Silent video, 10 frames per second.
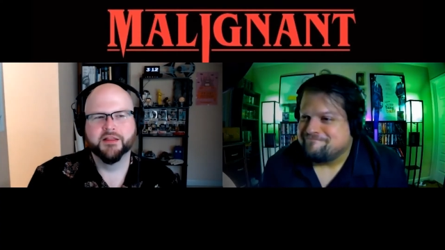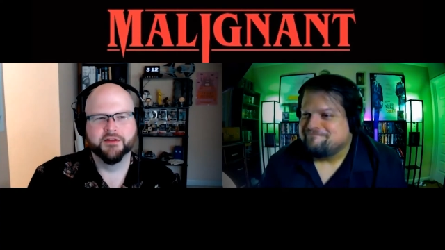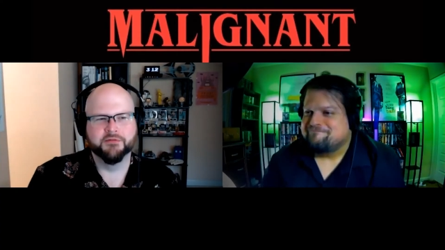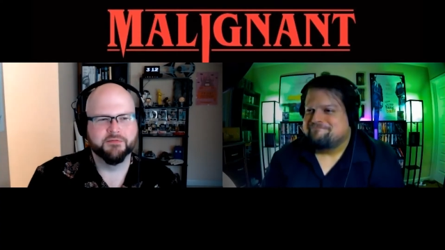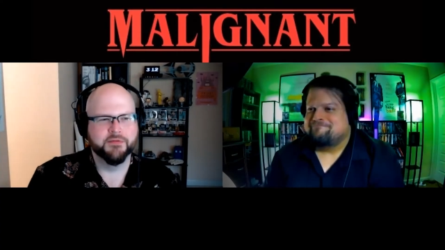
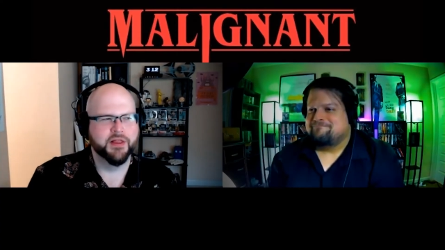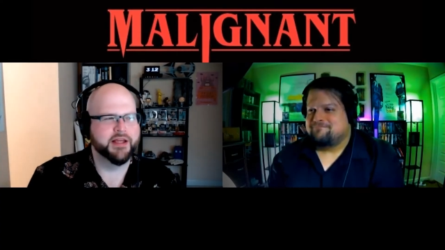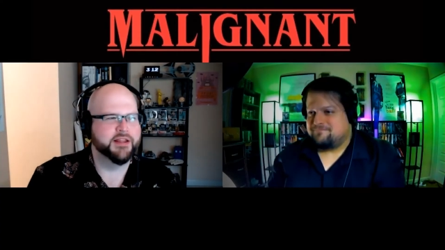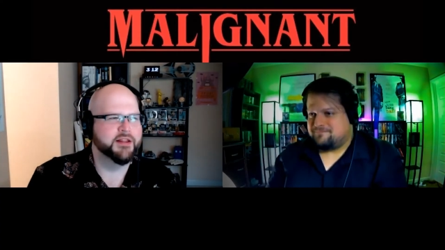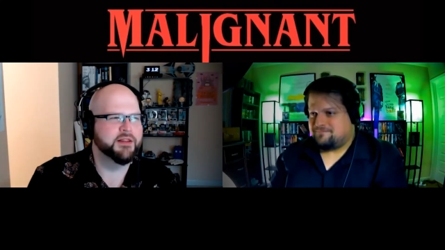
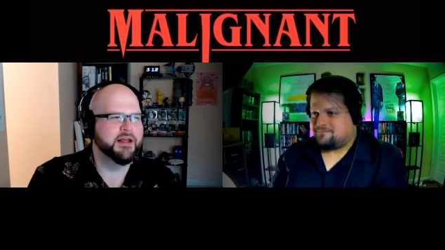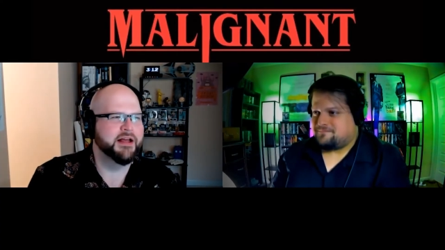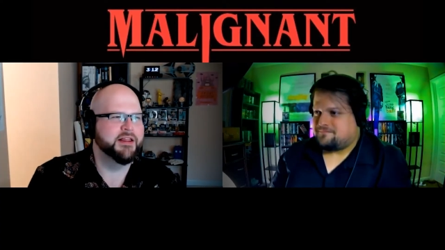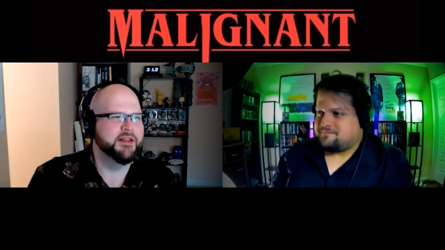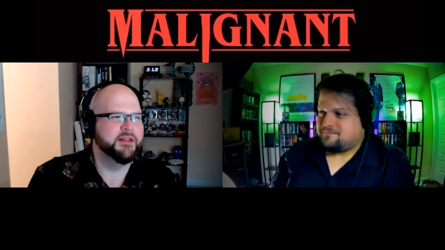
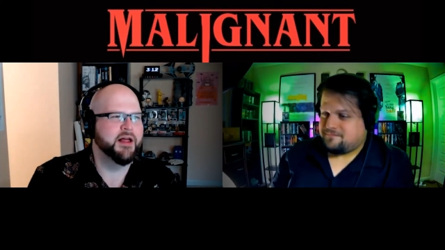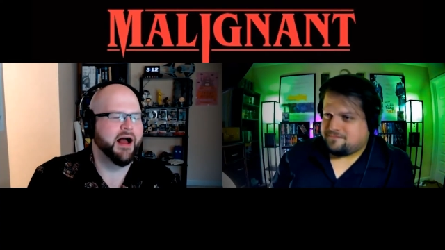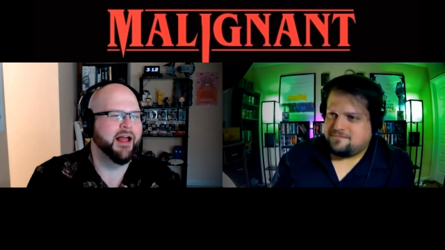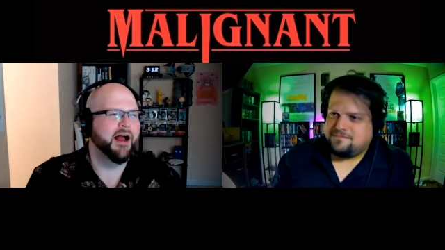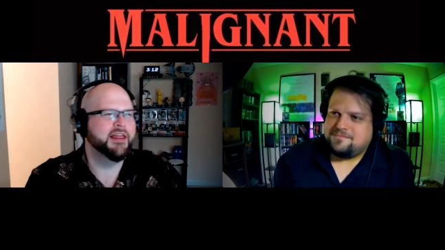
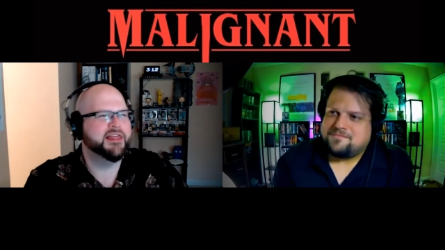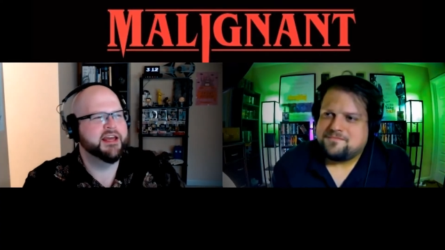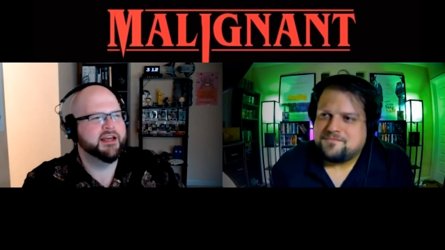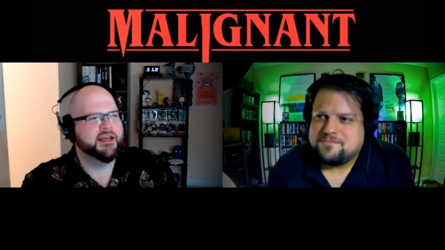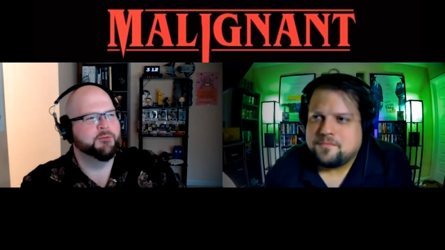Speaker 1: I
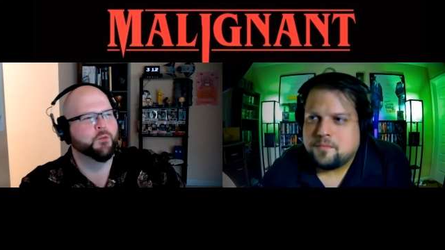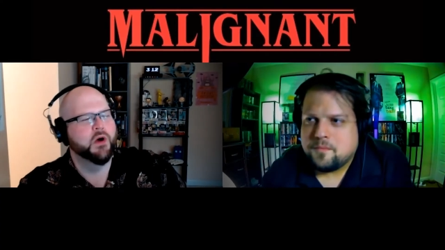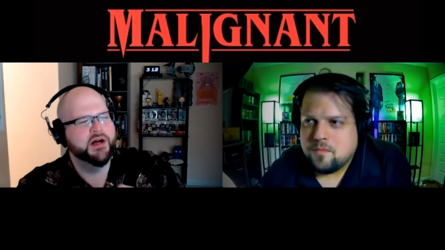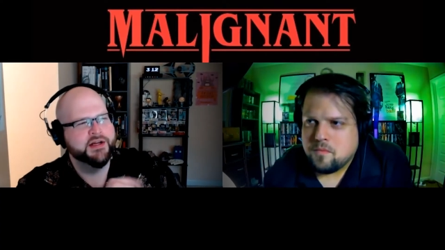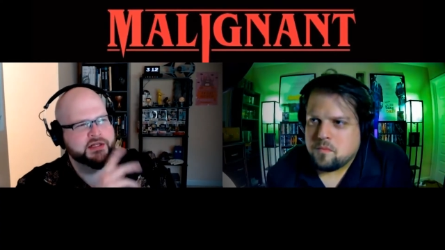think it
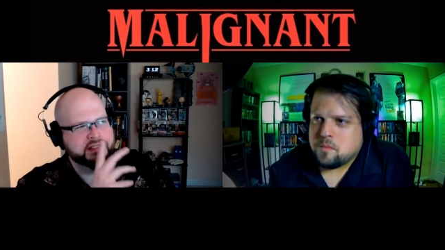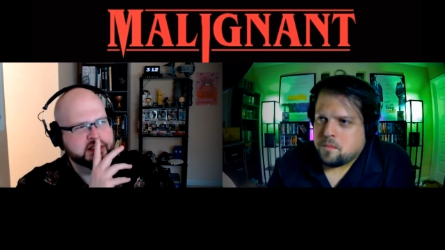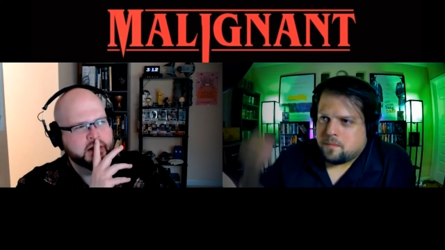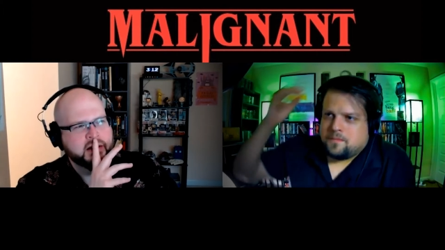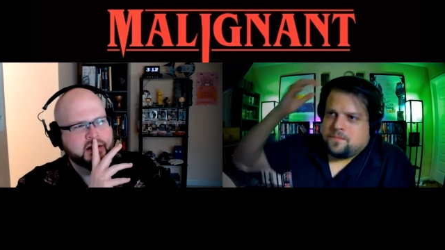
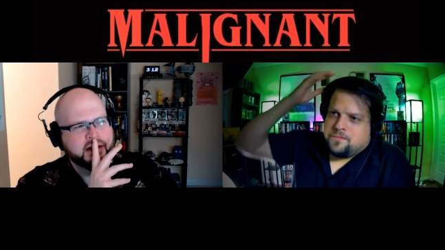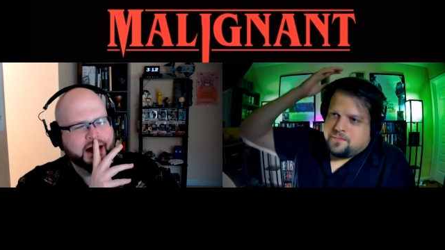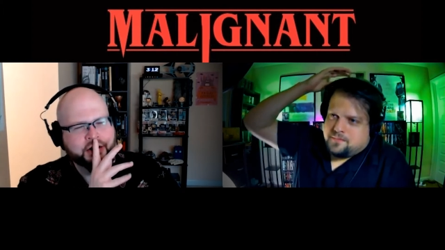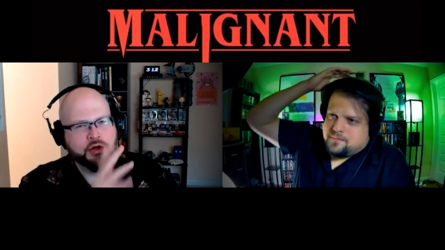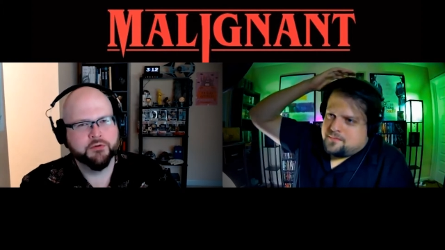was, I
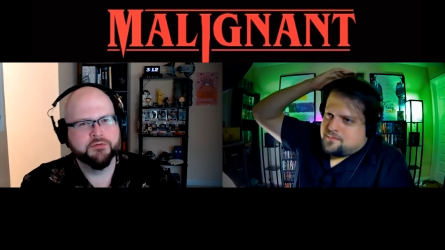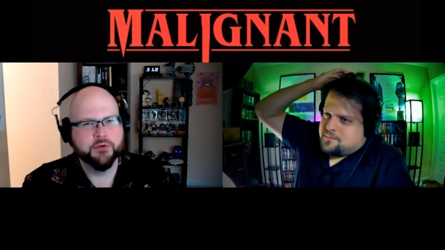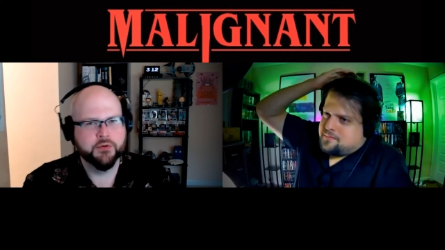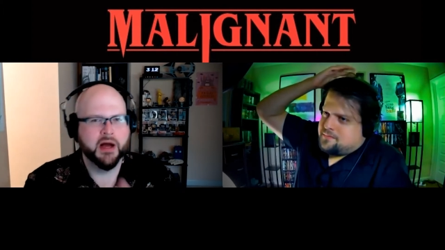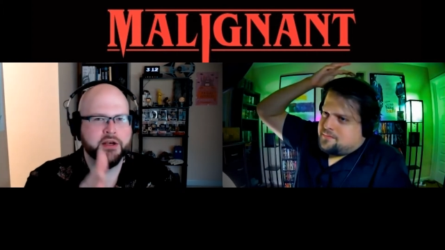don't know if
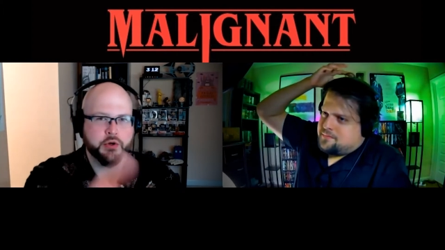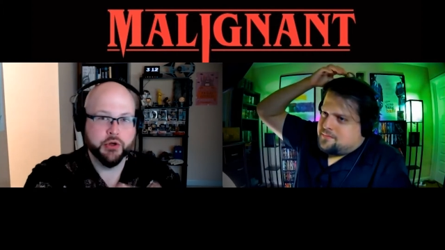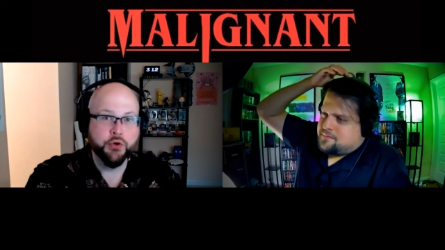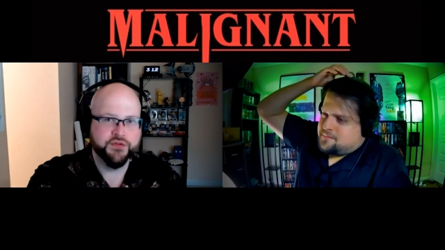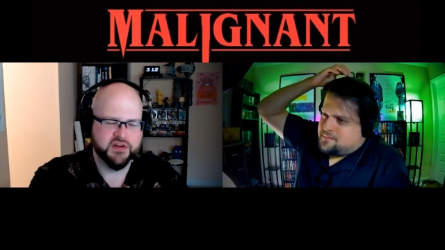you, I know
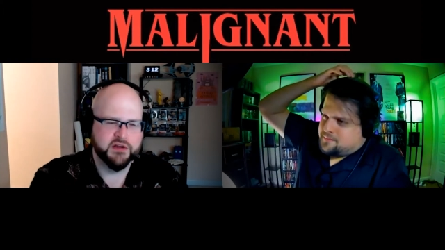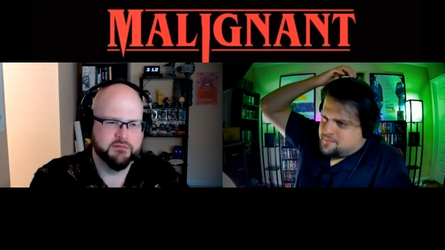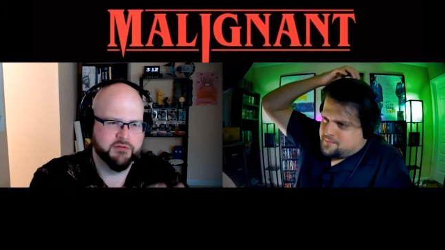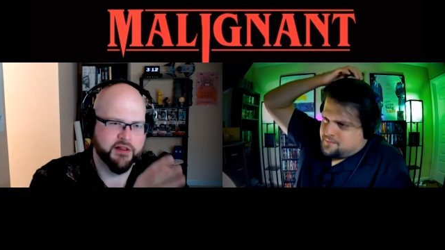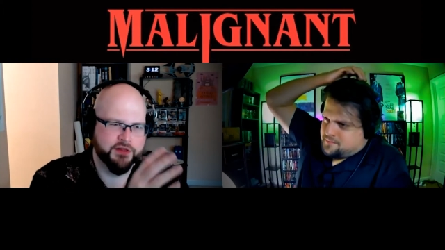you've seen
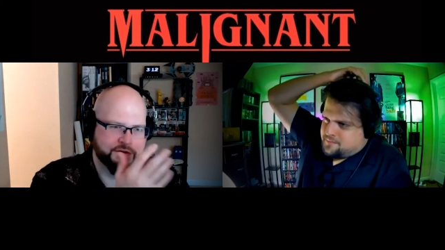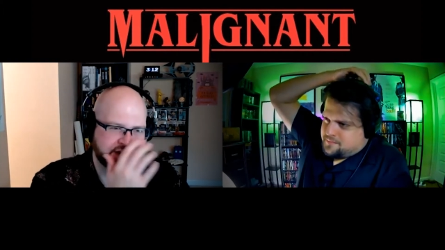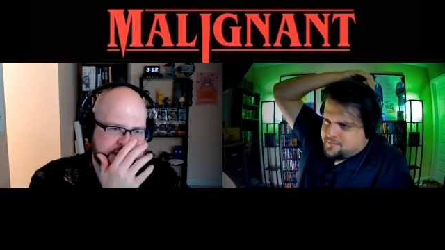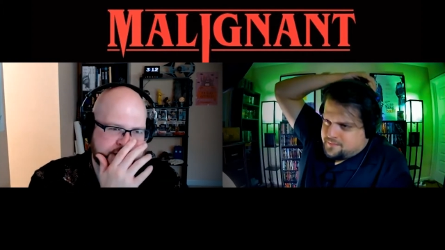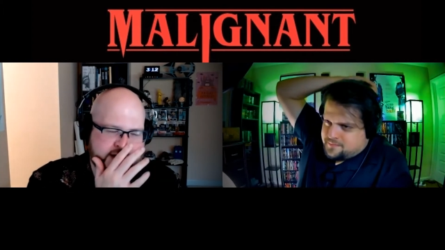Friday the
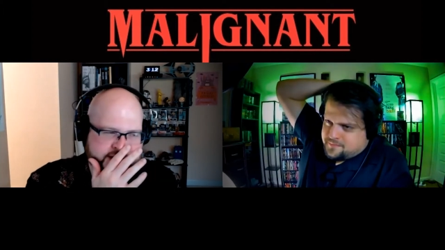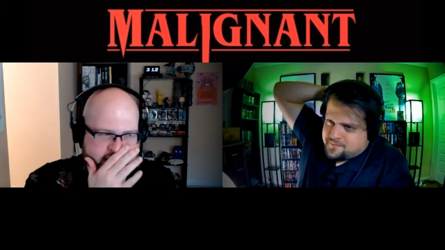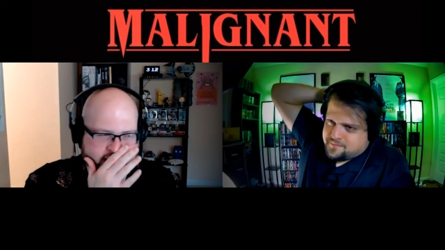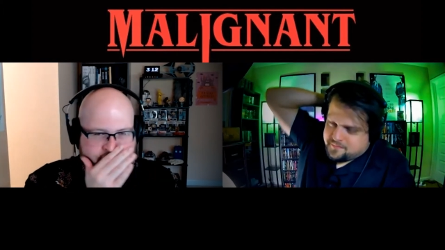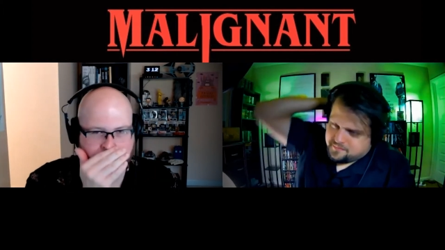13th,
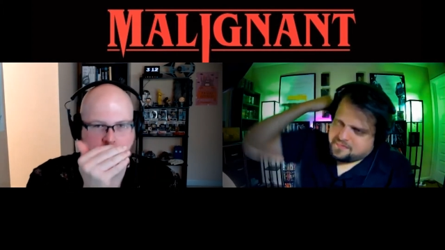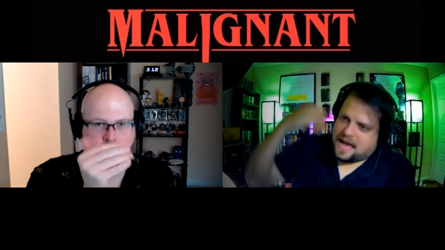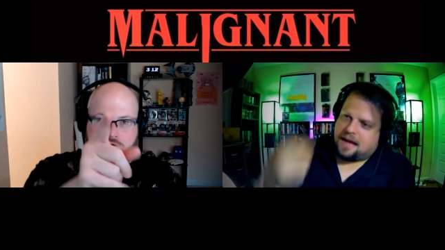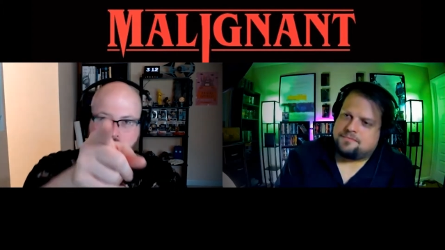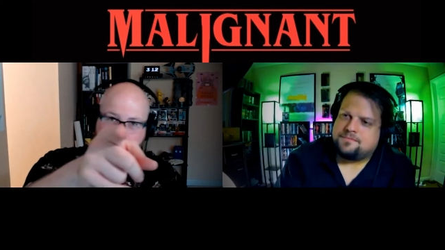2009. I don't know
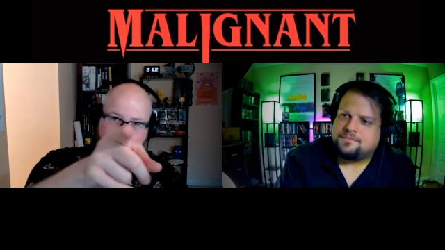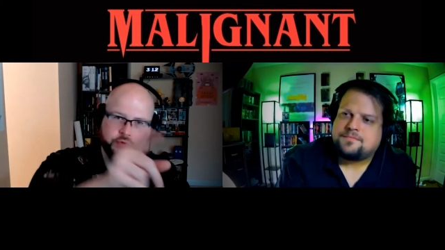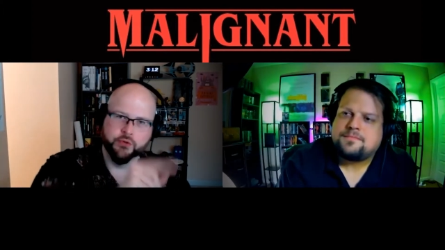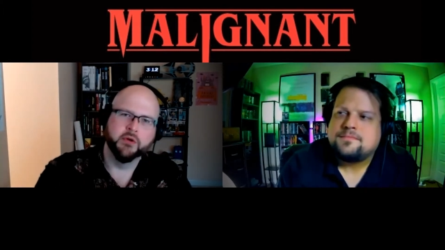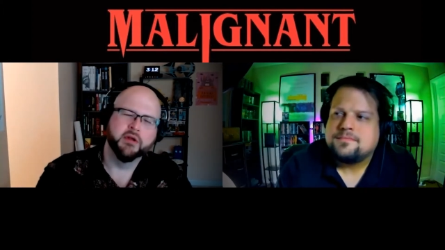if
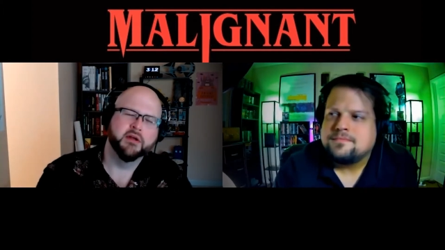you